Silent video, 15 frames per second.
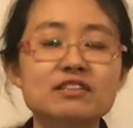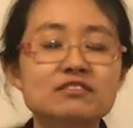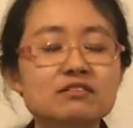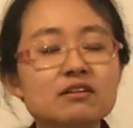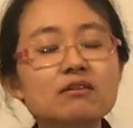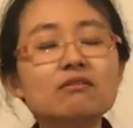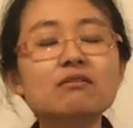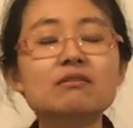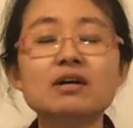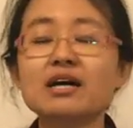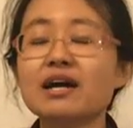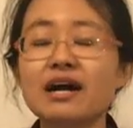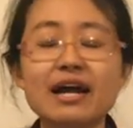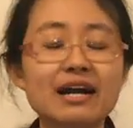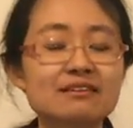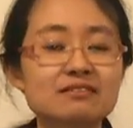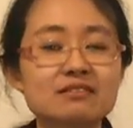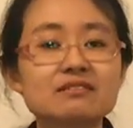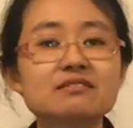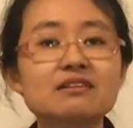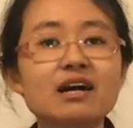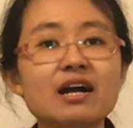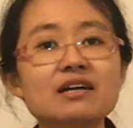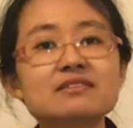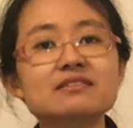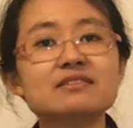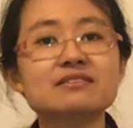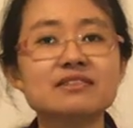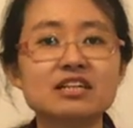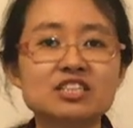slow
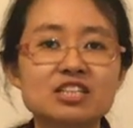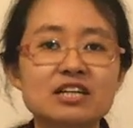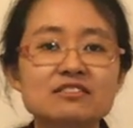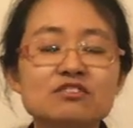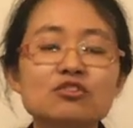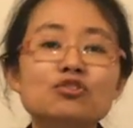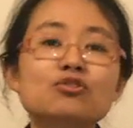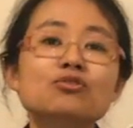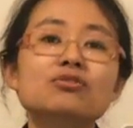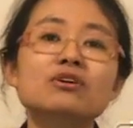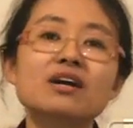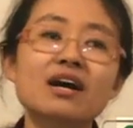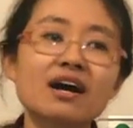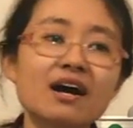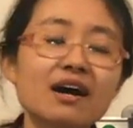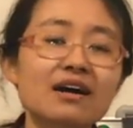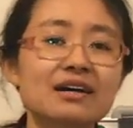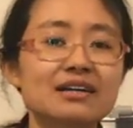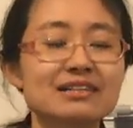exercises such as yoga,